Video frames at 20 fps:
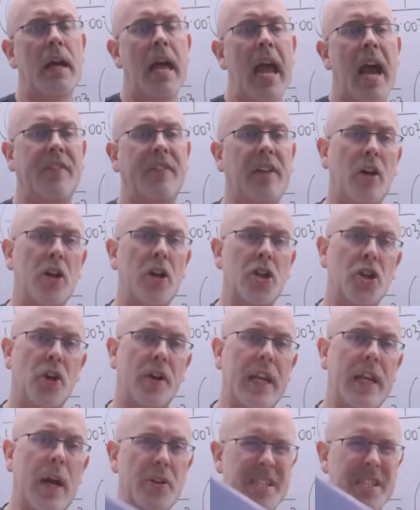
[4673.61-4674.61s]
Everything I'm going to show you
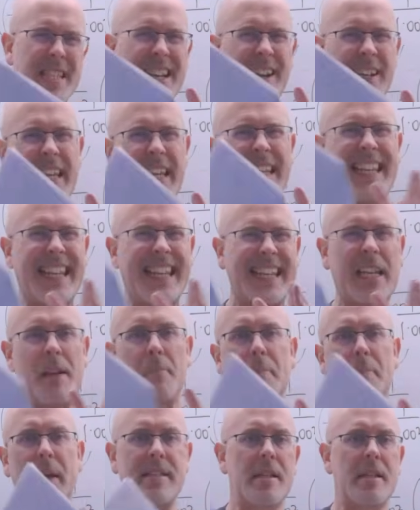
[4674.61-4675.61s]
now are just kind of little
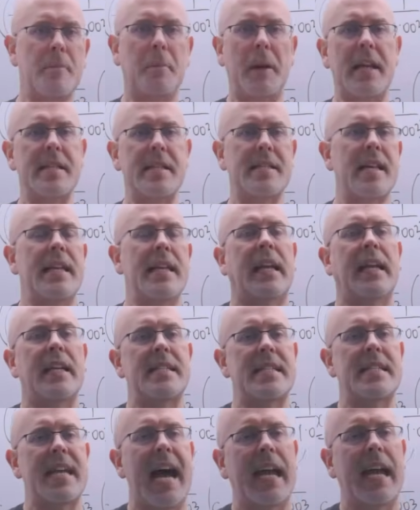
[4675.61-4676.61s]
bits and pieces that he can
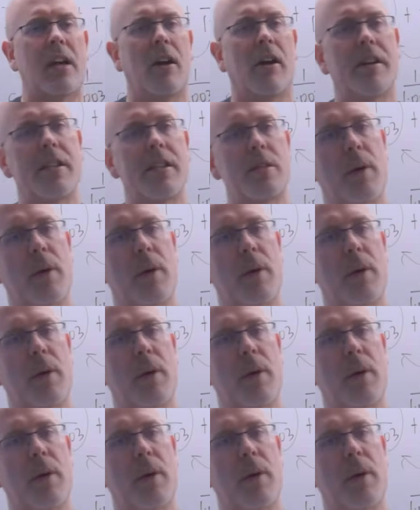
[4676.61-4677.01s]
tag on as